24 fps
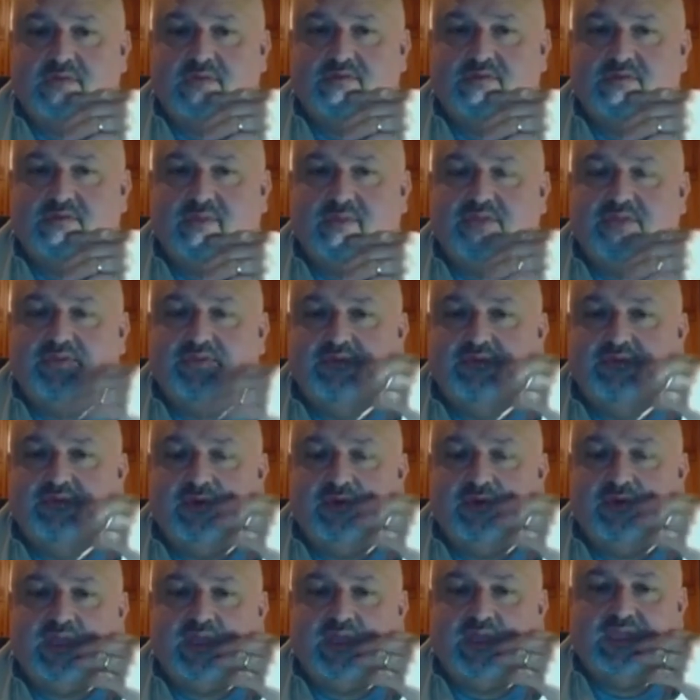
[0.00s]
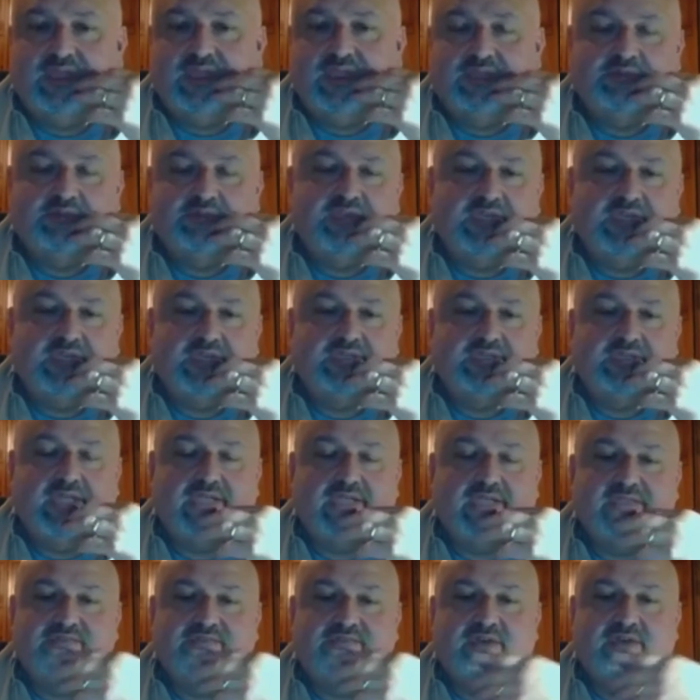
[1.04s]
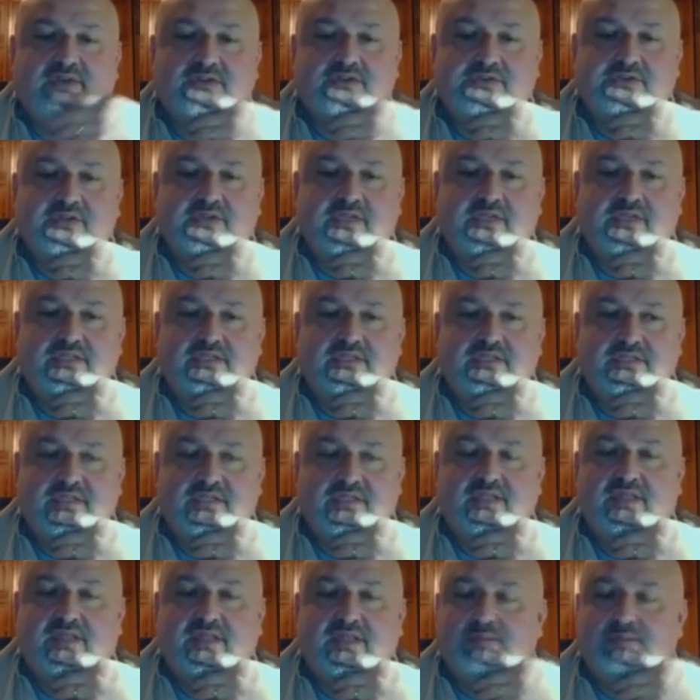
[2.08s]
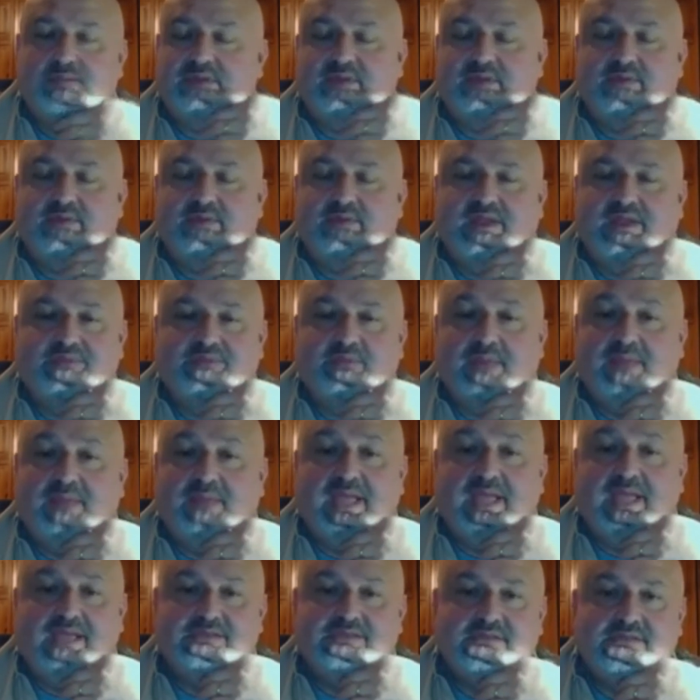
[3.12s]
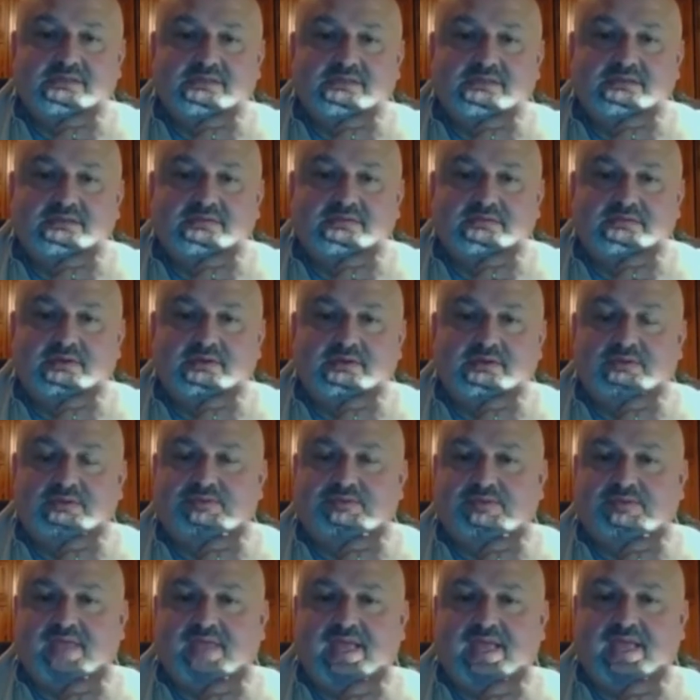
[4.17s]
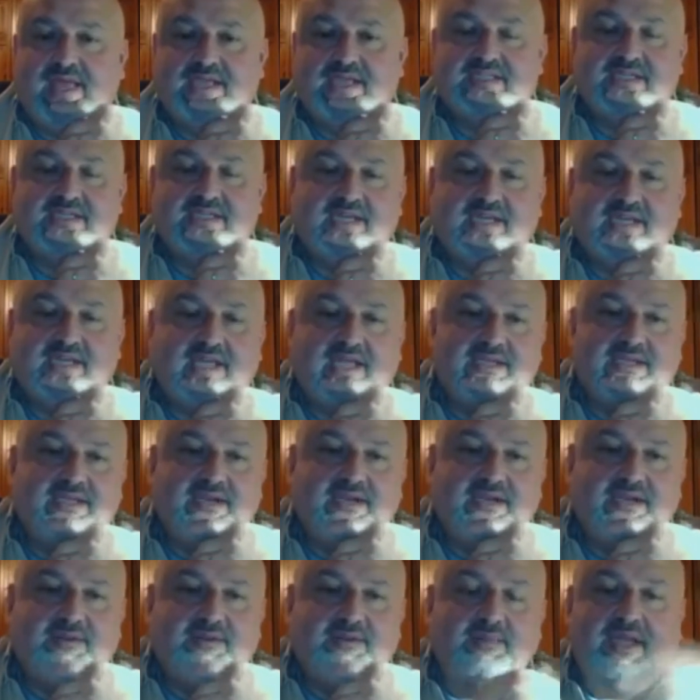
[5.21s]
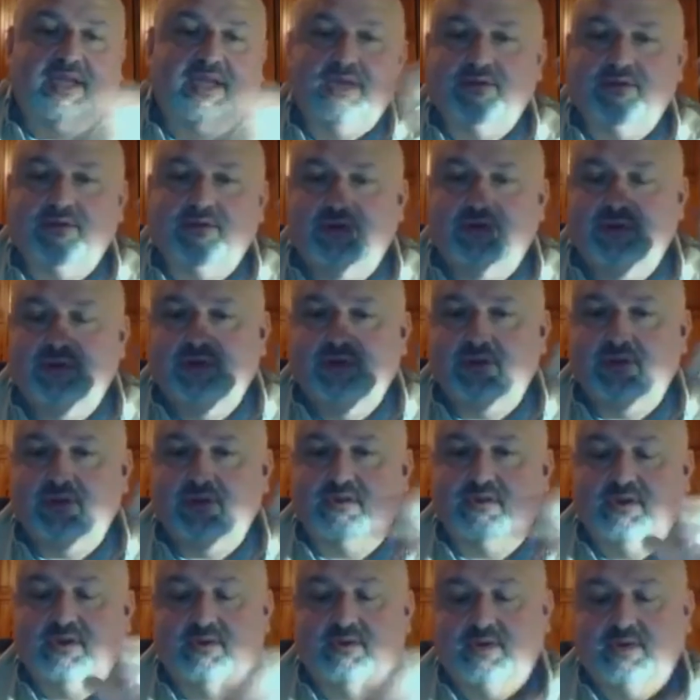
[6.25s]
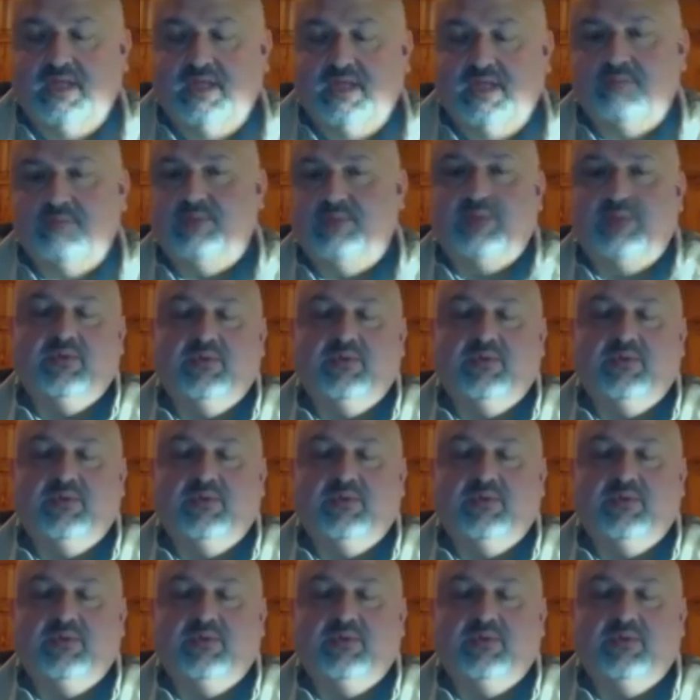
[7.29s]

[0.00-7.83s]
was about 3 or 4 kids that was actually foster kids, and they were having a blast. Casting it out there, baiting their hook, throwing it out, people